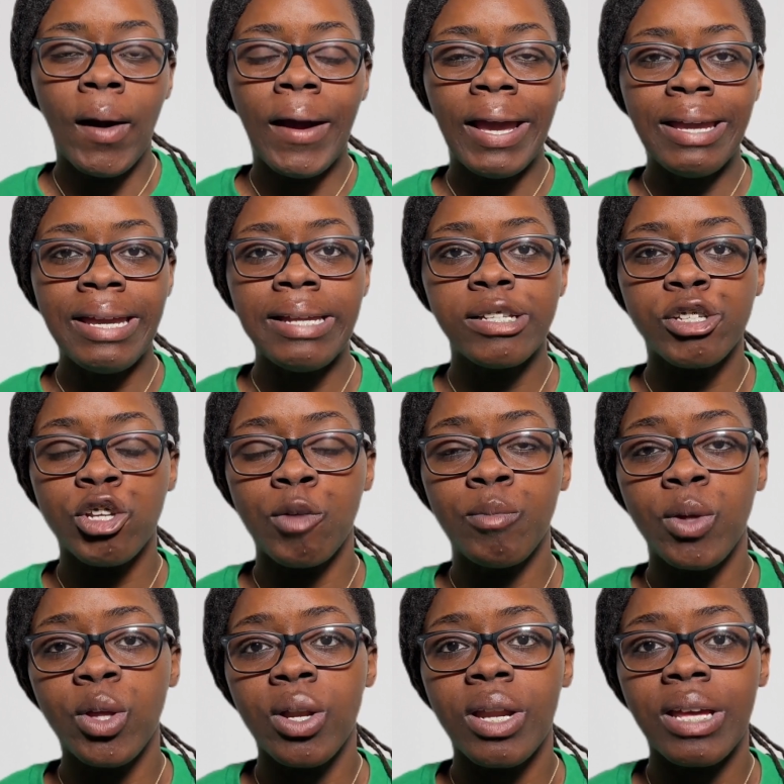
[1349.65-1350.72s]
Each
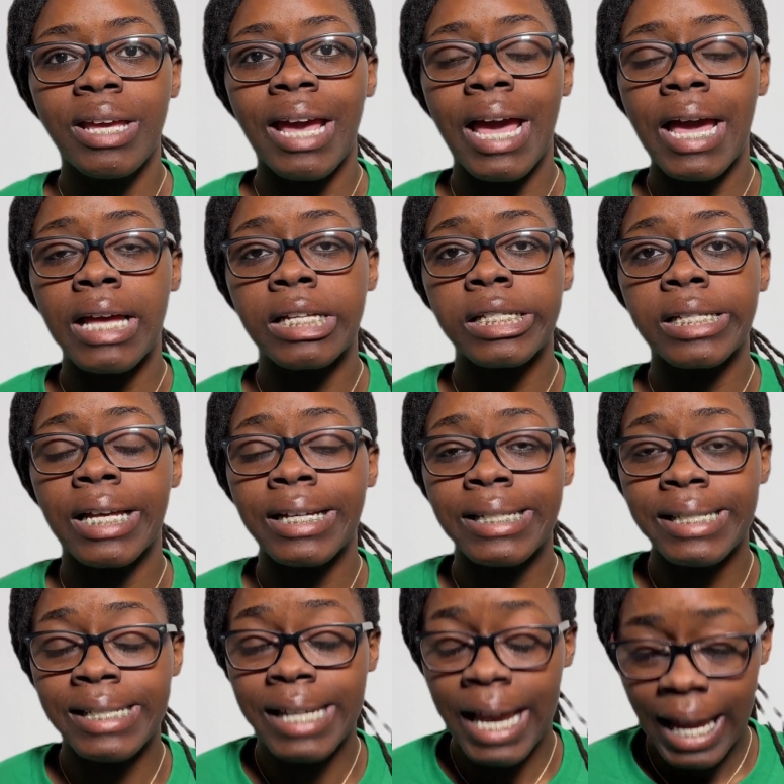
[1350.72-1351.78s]
community has a
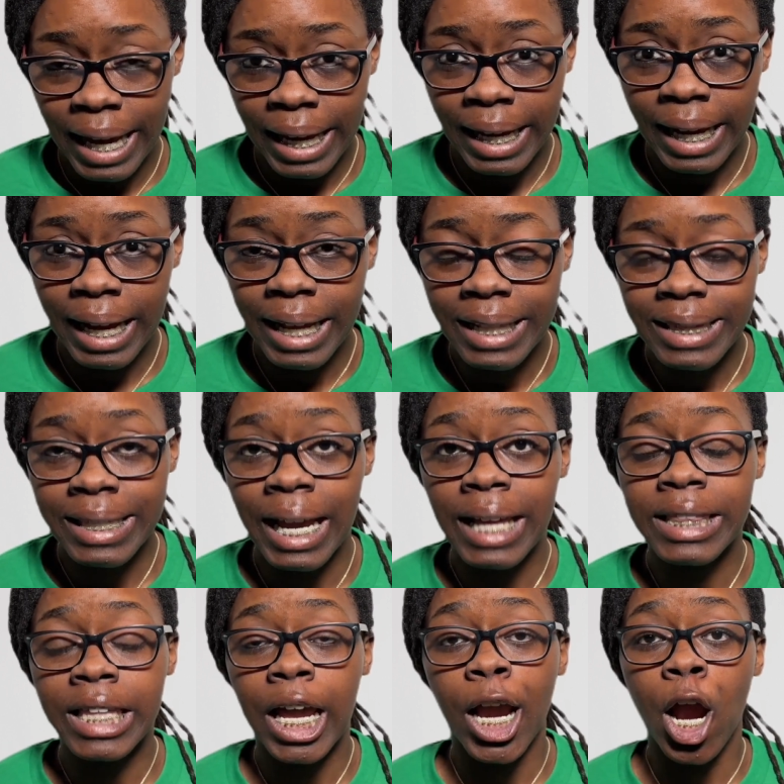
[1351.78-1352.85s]
day that
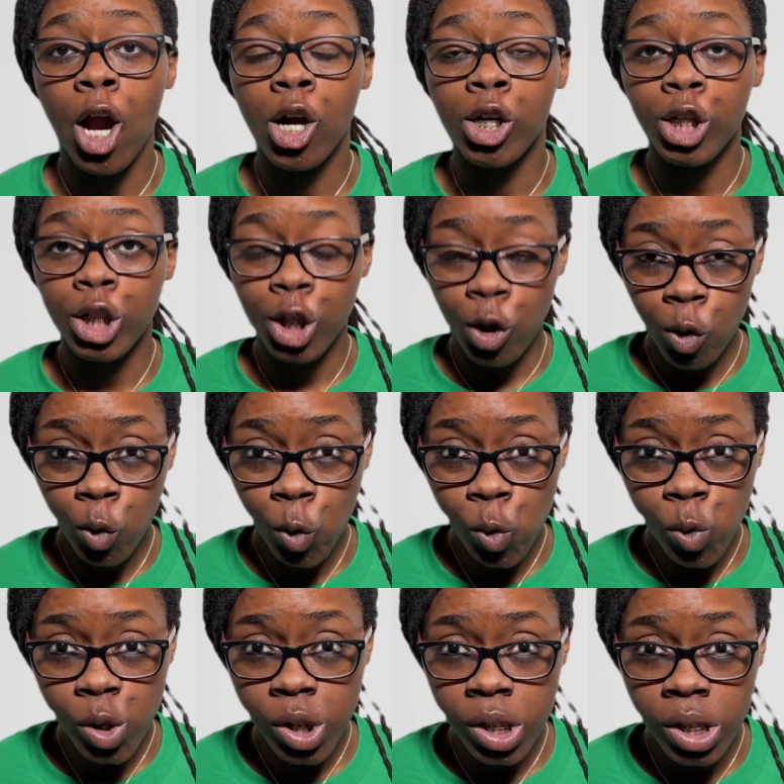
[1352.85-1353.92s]
they are
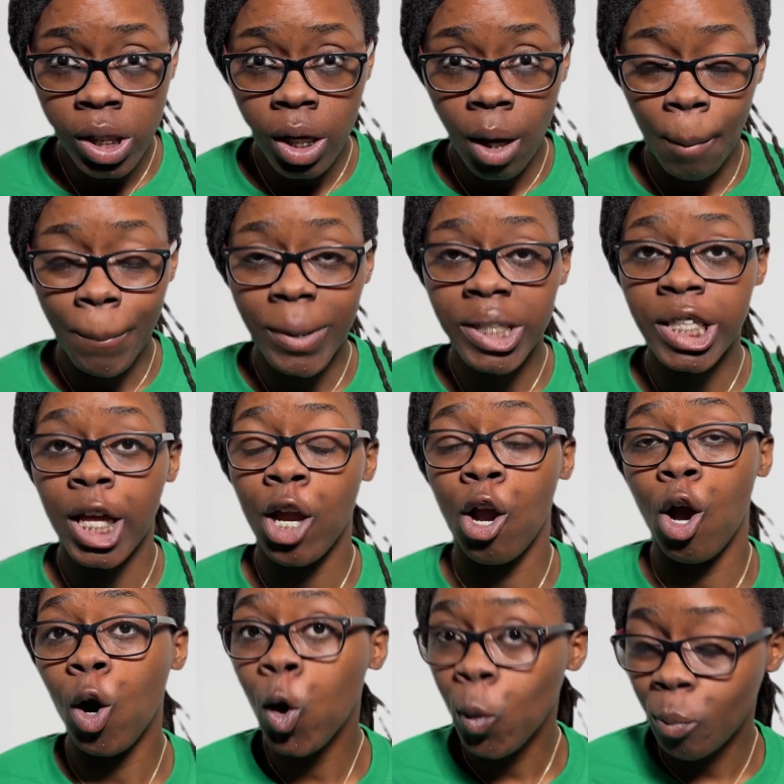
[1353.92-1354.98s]
closed, but they are
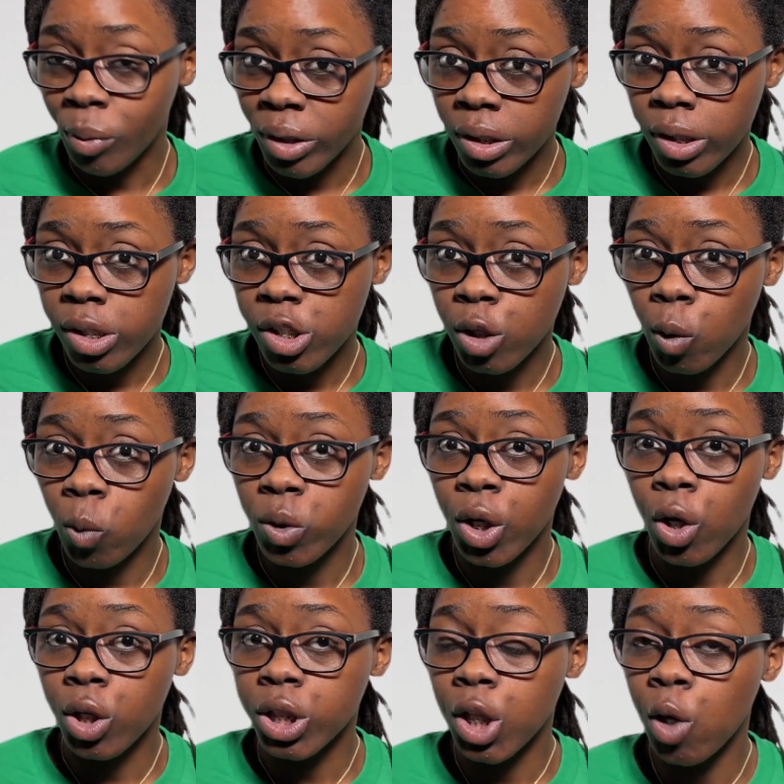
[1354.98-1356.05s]
open. So
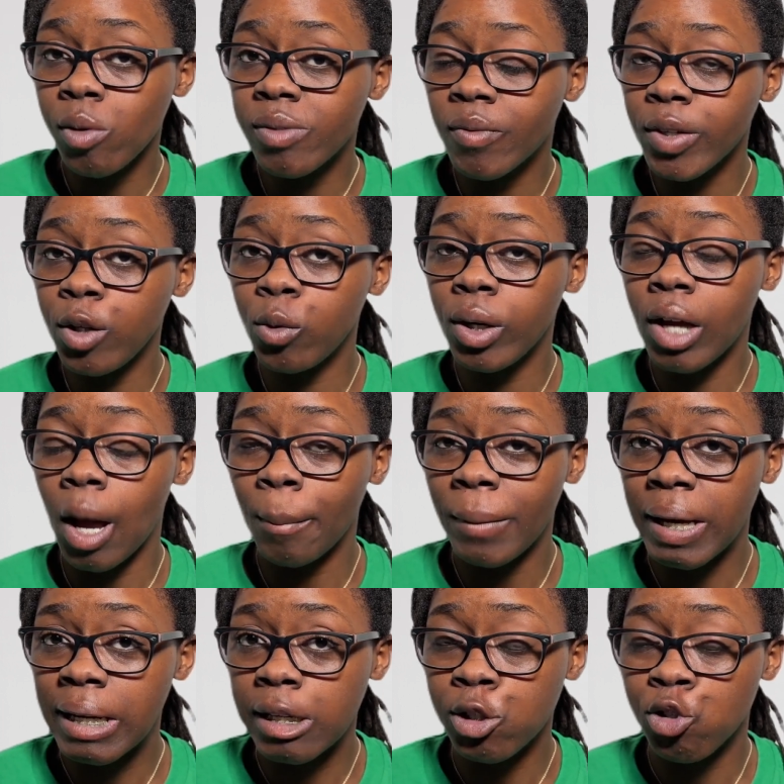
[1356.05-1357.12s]
they're closed for you to come
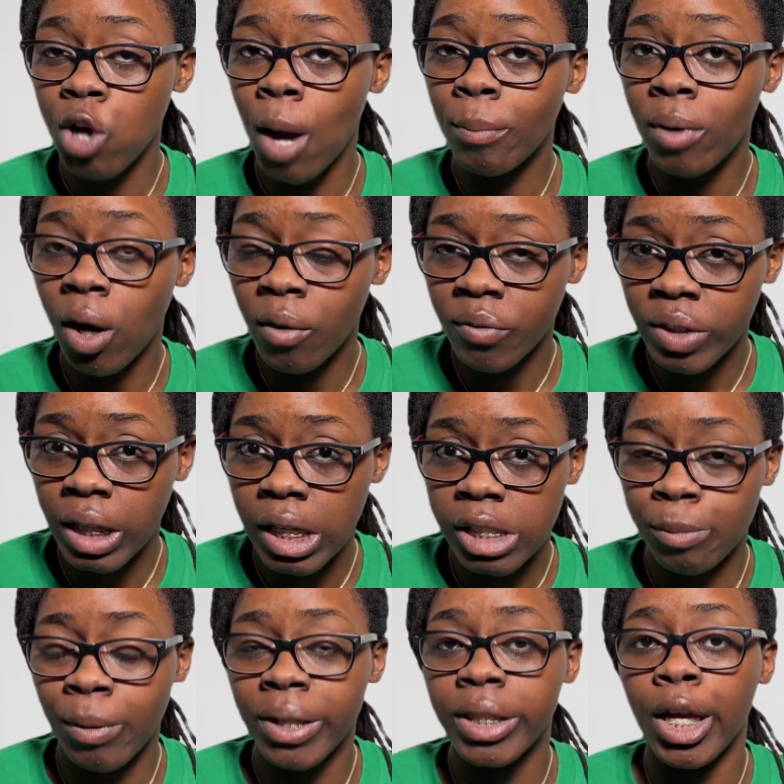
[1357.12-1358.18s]
in and drop off things,
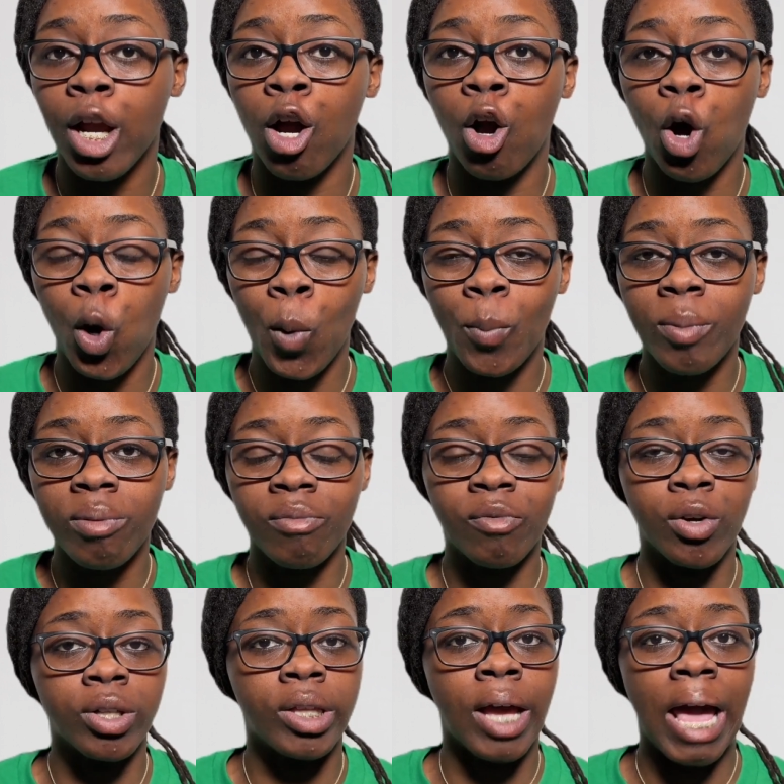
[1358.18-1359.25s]
but they're open
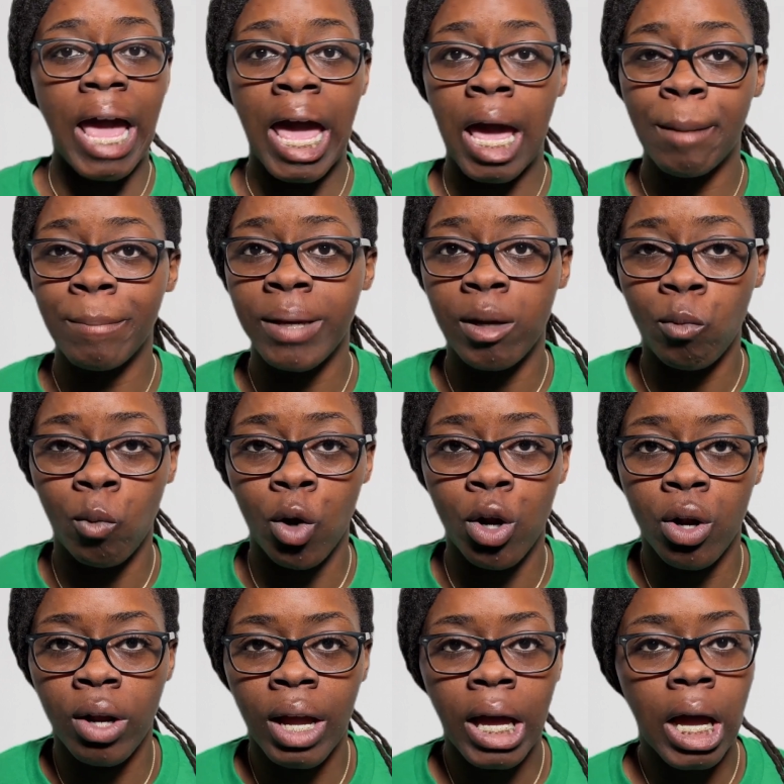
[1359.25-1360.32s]
for the admin
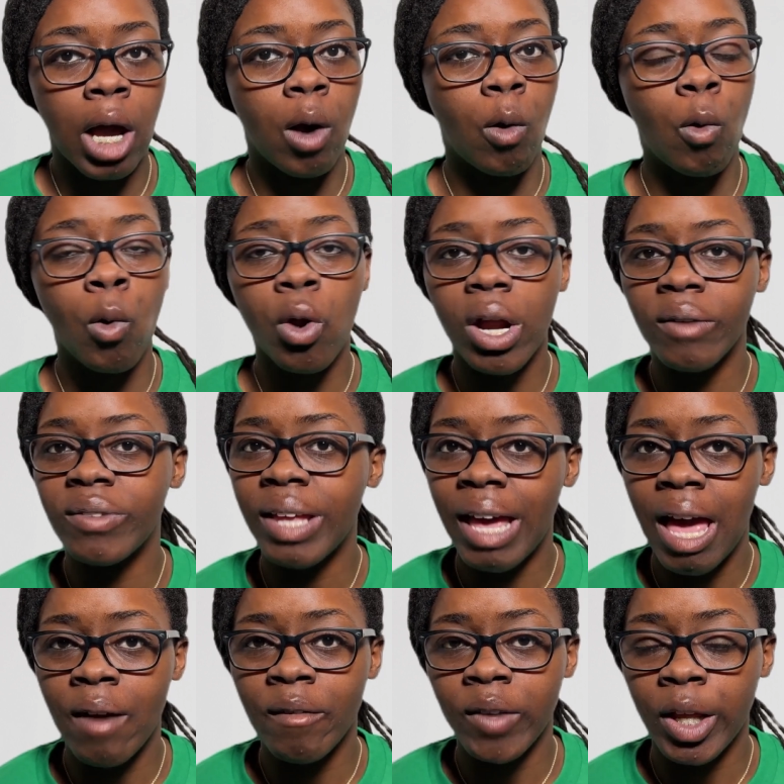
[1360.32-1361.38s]
work or if they
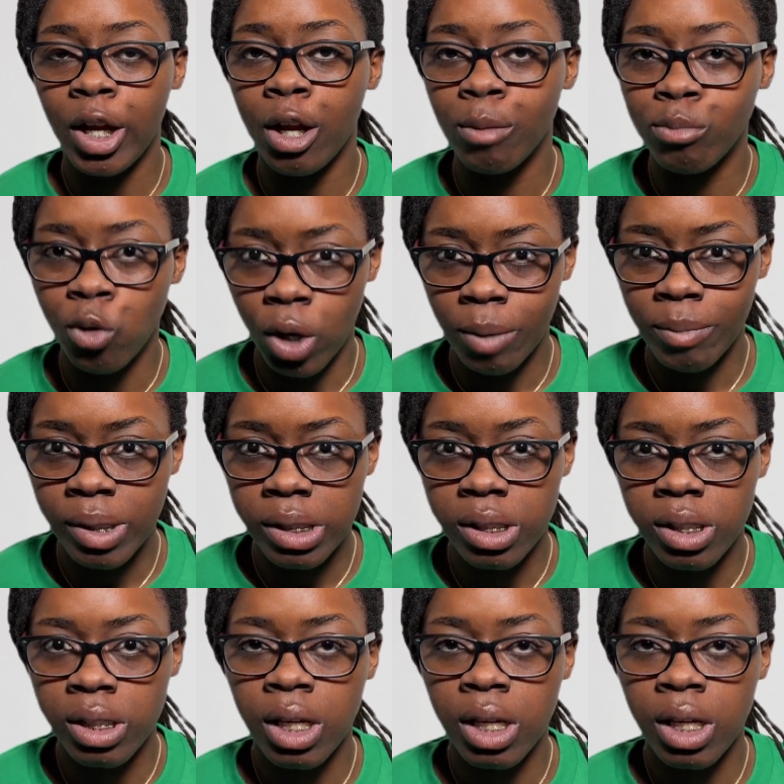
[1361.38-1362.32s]
have any appointments.